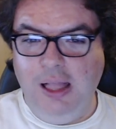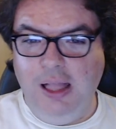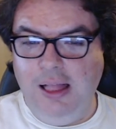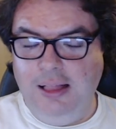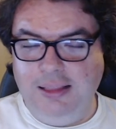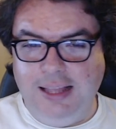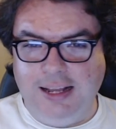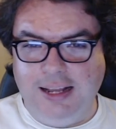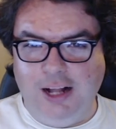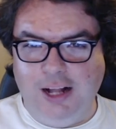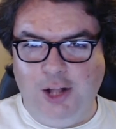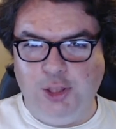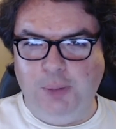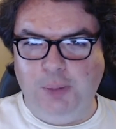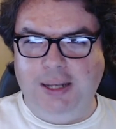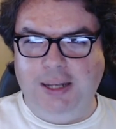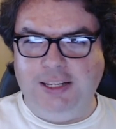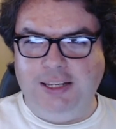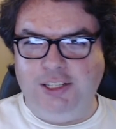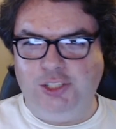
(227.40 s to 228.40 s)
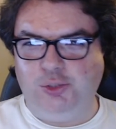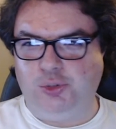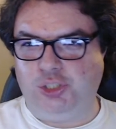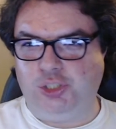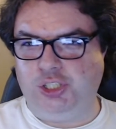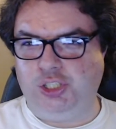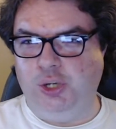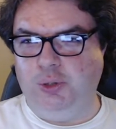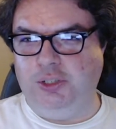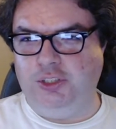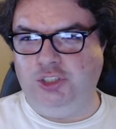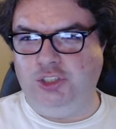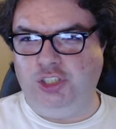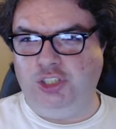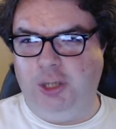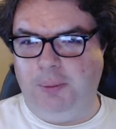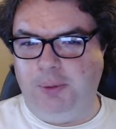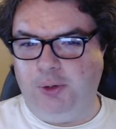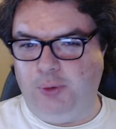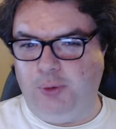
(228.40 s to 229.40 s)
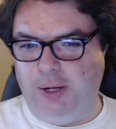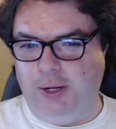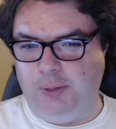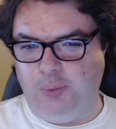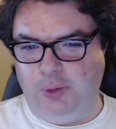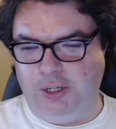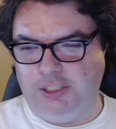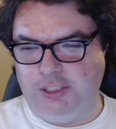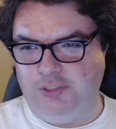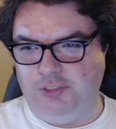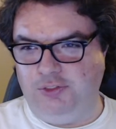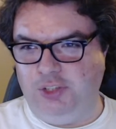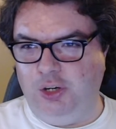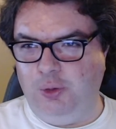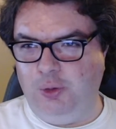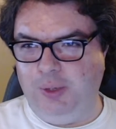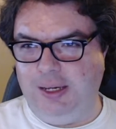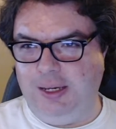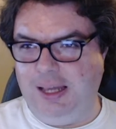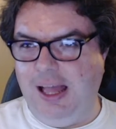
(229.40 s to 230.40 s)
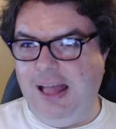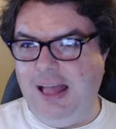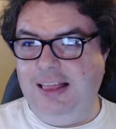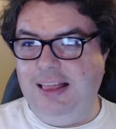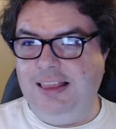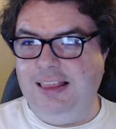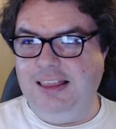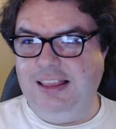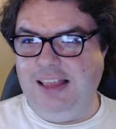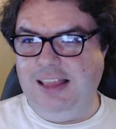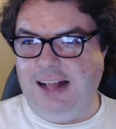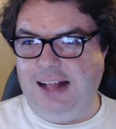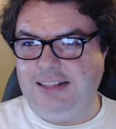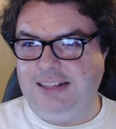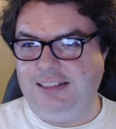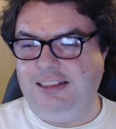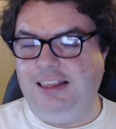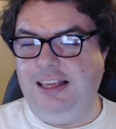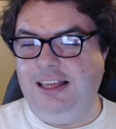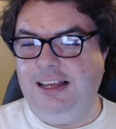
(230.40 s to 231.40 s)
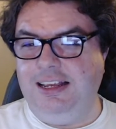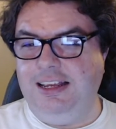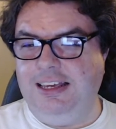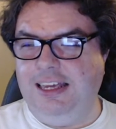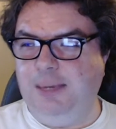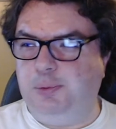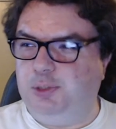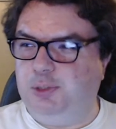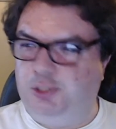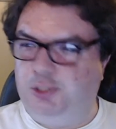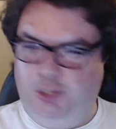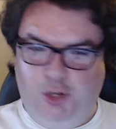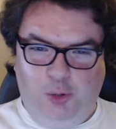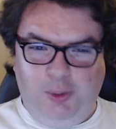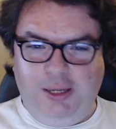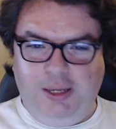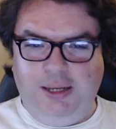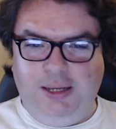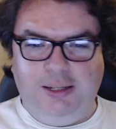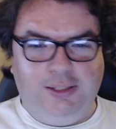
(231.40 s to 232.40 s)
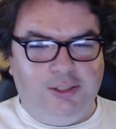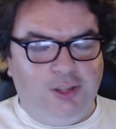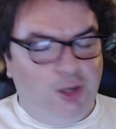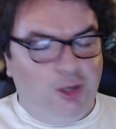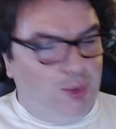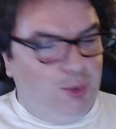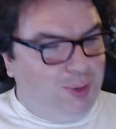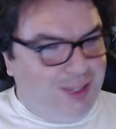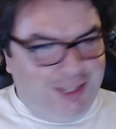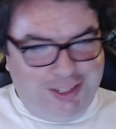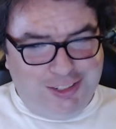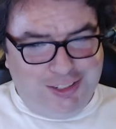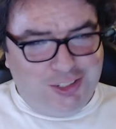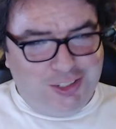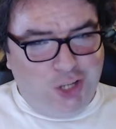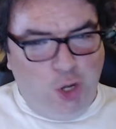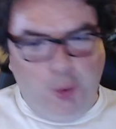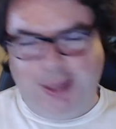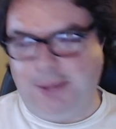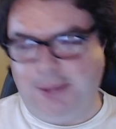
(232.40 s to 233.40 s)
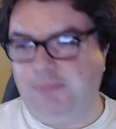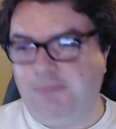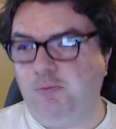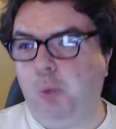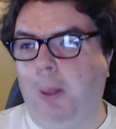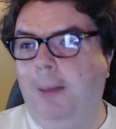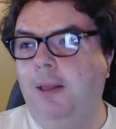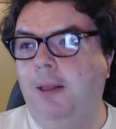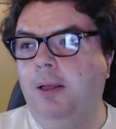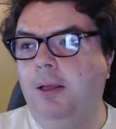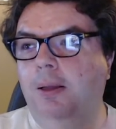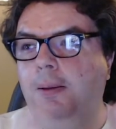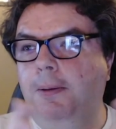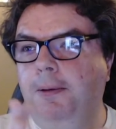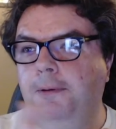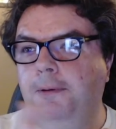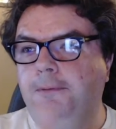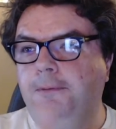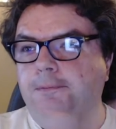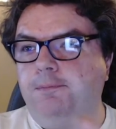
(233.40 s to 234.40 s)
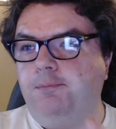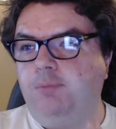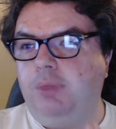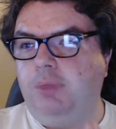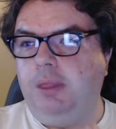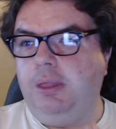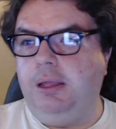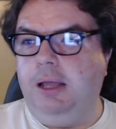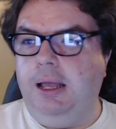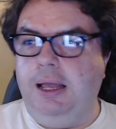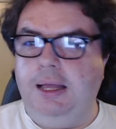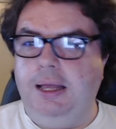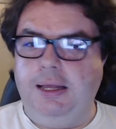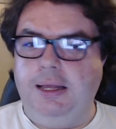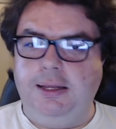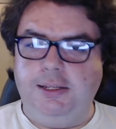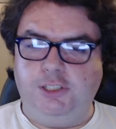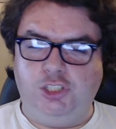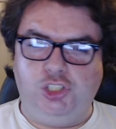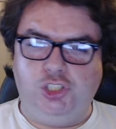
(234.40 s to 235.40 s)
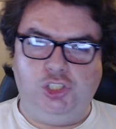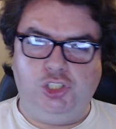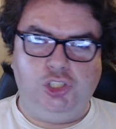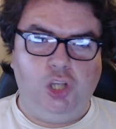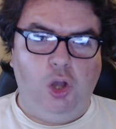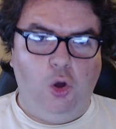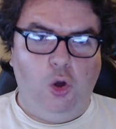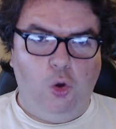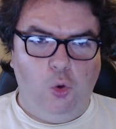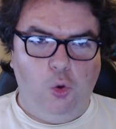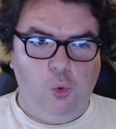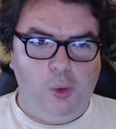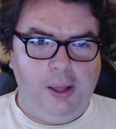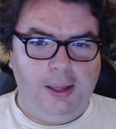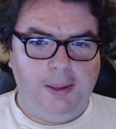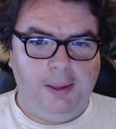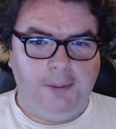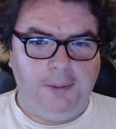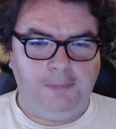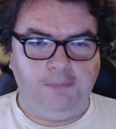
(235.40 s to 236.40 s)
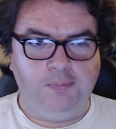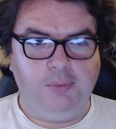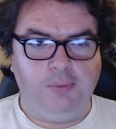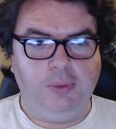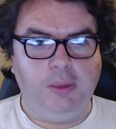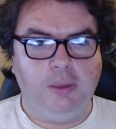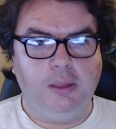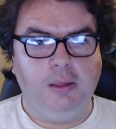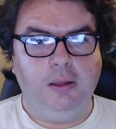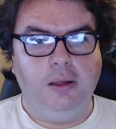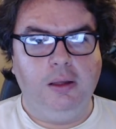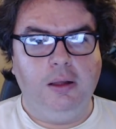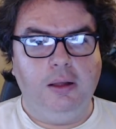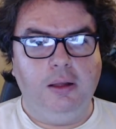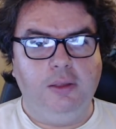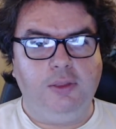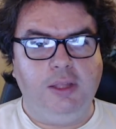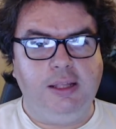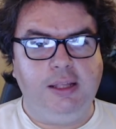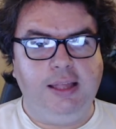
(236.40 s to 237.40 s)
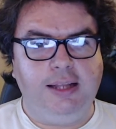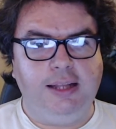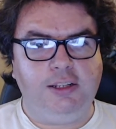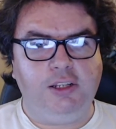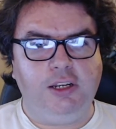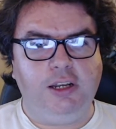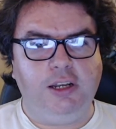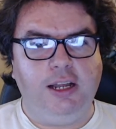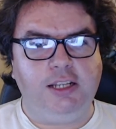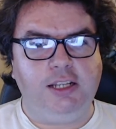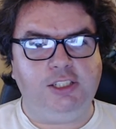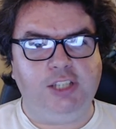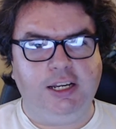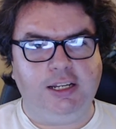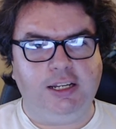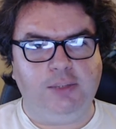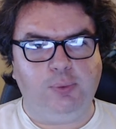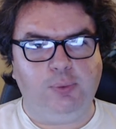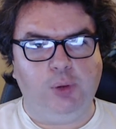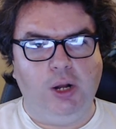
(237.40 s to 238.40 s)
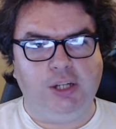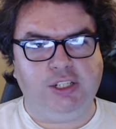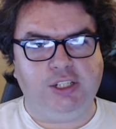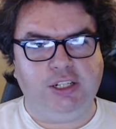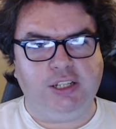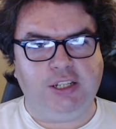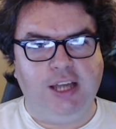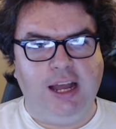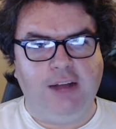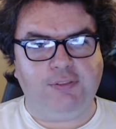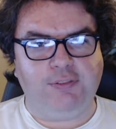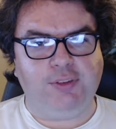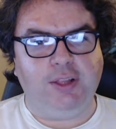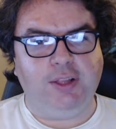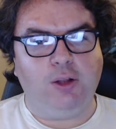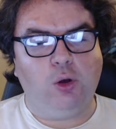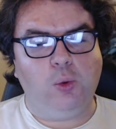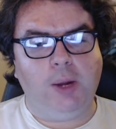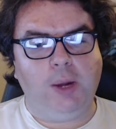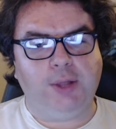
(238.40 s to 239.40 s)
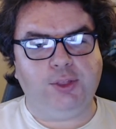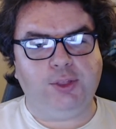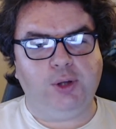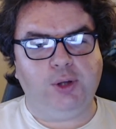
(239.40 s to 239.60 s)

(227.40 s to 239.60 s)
like all the many Shonen Jump great works of Toei, that thing keeps going and going and going. Uh, so they then did a second project after that, or rather